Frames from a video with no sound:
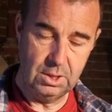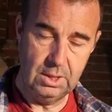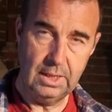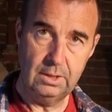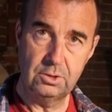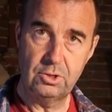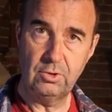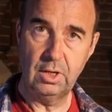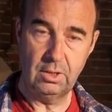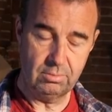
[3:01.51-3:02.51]
a nail
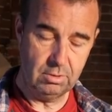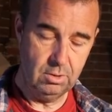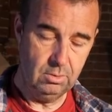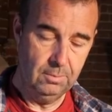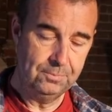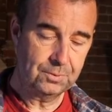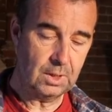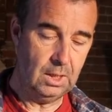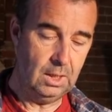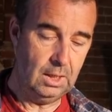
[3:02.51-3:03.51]
straight through,
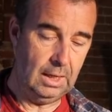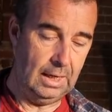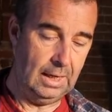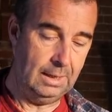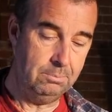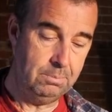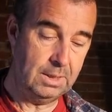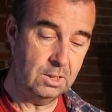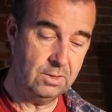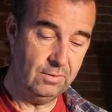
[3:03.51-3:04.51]
and
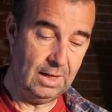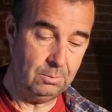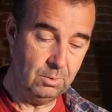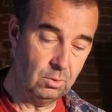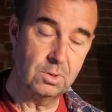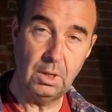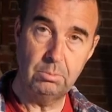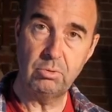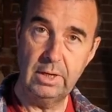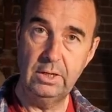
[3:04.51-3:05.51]
because of that we're also
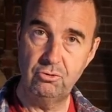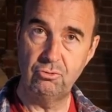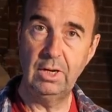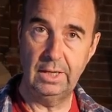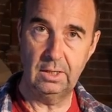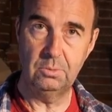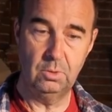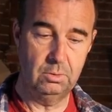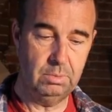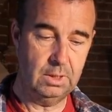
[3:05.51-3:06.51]
pre-drilling the
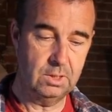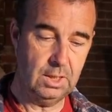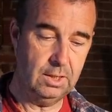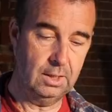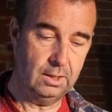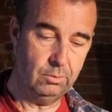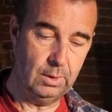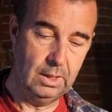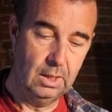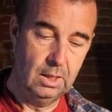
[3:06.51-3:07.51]
wood, because I think if
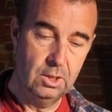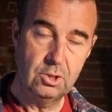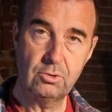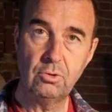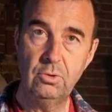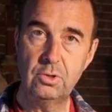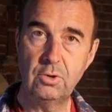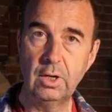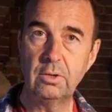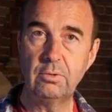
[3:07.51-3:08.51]
we screwed
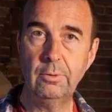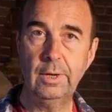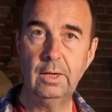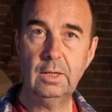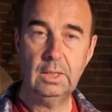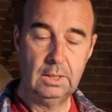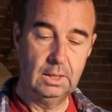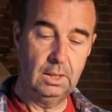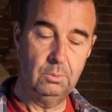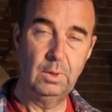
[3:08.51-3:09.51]
straight through it
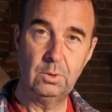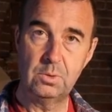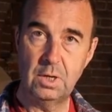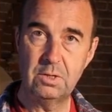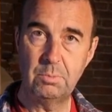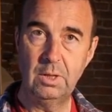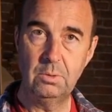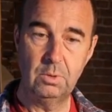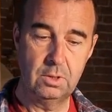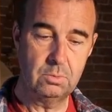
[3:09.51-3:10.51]
we'd also split
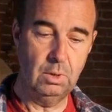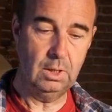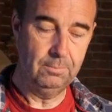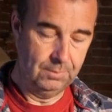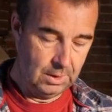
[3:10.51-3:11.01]
the wood as well.